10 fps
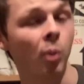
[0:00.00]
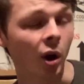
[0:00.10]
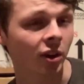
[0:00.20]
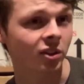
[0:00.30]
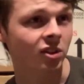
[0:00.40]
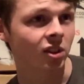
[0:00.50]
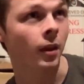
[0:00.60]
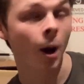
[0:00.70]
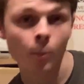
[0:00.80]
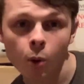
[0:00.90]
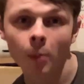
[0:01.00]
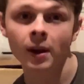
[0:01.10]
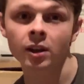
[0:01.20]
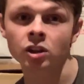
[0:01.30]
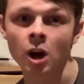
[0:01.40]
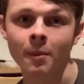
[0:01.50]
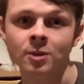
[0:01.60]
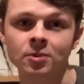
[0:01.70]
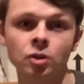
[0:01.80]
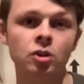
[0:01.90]
but I'm probably going to start
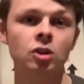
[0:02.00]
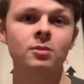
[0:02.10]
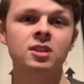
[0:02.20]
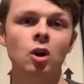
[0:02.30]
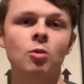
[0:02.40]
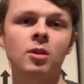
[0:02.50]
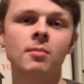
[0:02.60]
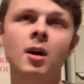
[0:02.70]
mass producing them and sell them on the